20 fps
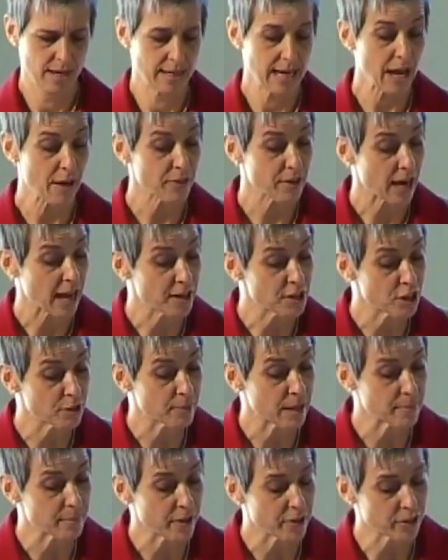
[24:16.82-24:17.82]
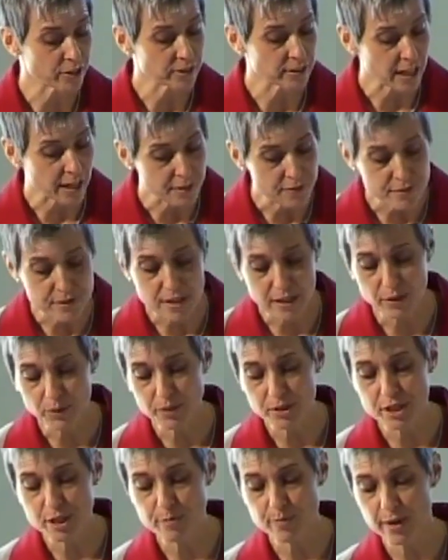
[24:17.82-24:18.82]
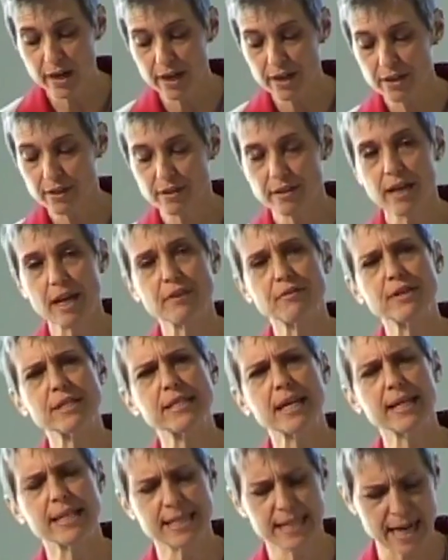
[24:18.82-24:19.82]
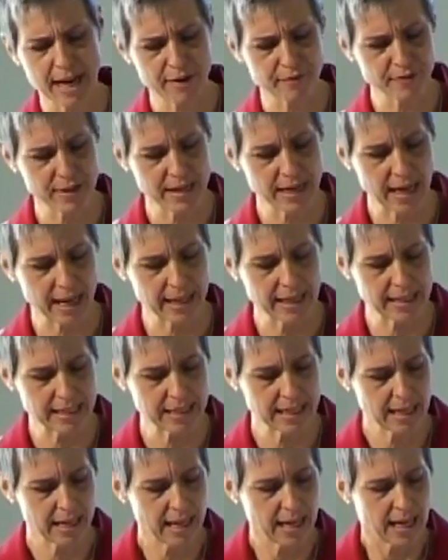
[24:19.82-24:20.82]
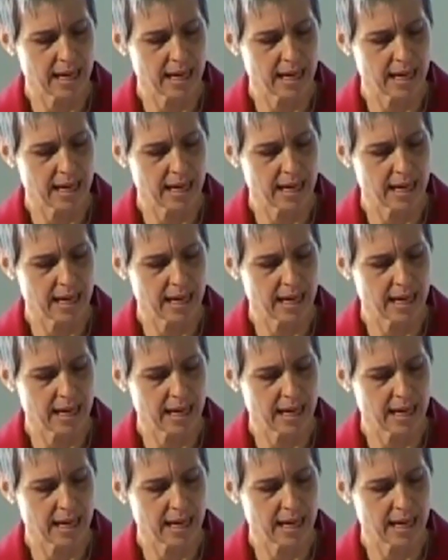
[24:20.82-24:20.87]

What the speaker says: Now that I know my mother loves the Lord's Prayer and recites it every night,